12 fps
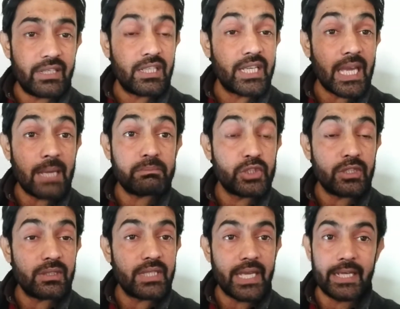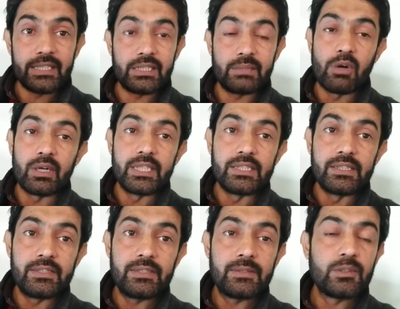captured
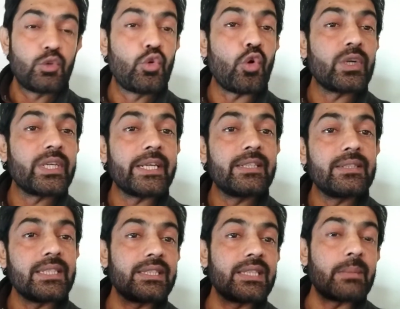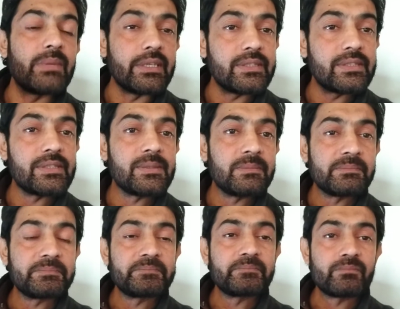antibodies coated in the base.
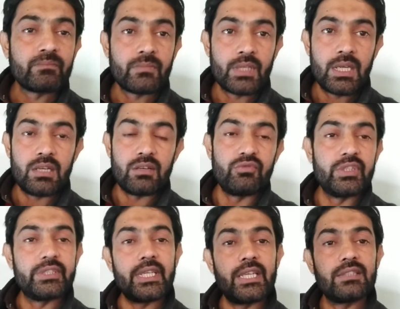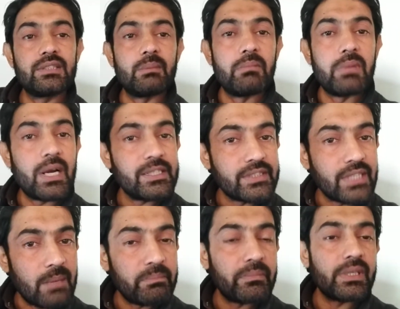We take the blood
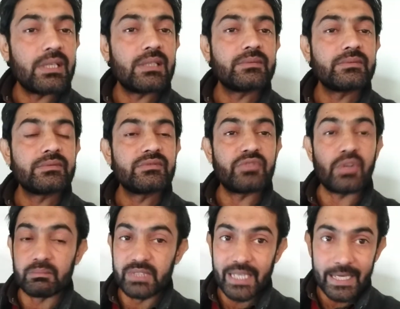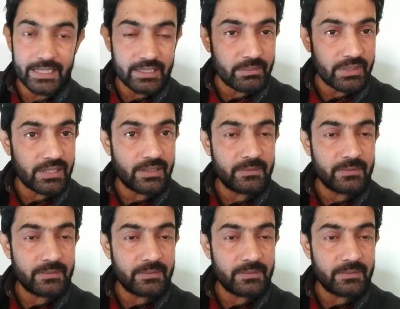sample from the animal